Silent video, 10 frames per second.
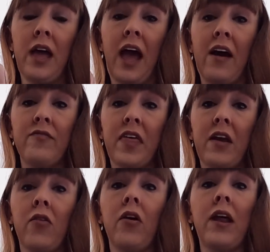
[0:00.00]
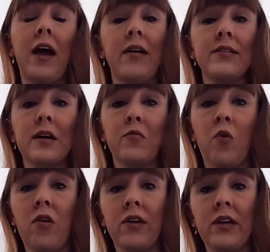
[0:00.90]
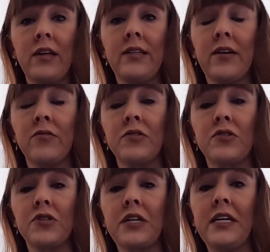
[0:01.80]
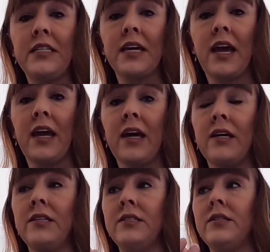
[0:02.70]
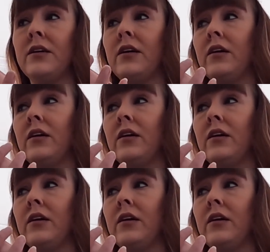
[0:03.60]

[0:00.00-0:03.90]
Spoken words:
have that on as I'm walking down the street and,